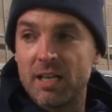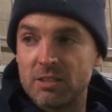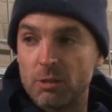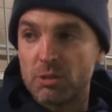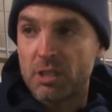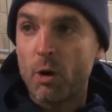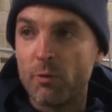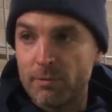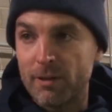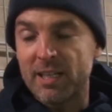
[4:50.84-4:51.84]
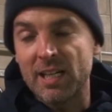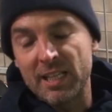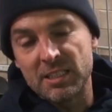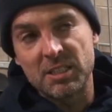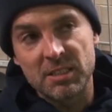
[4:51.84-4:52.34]
due to COVID
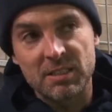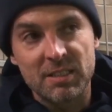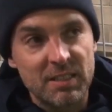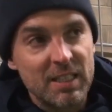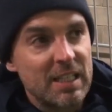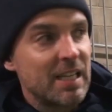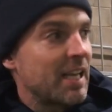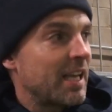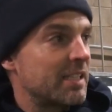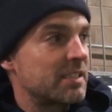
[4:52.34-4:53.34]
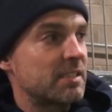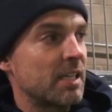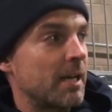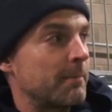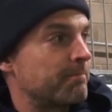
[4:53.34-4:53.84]
regulations, and it's
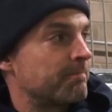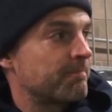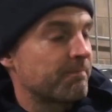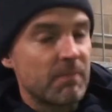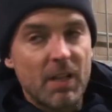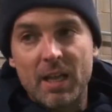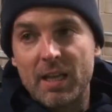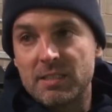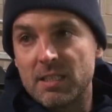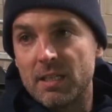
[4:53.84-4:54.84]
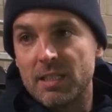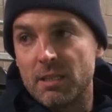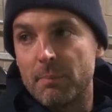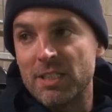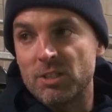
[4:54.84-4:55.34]

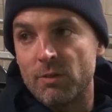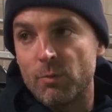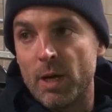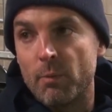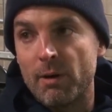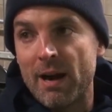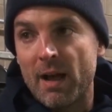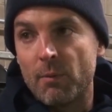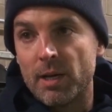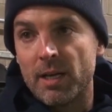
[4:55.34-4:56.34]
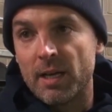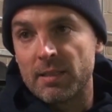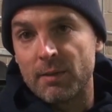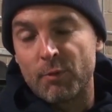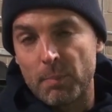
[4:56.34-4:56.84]
a measure of where we're at, where
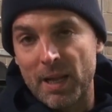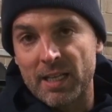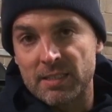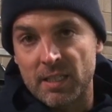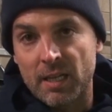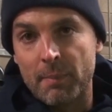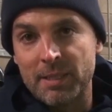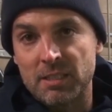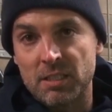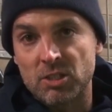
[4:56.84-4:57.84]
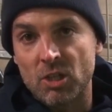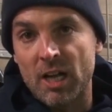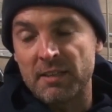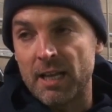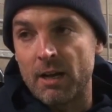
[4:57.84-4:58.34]
different players can come into the
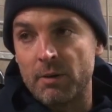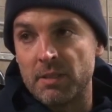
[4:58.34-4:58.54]
side now,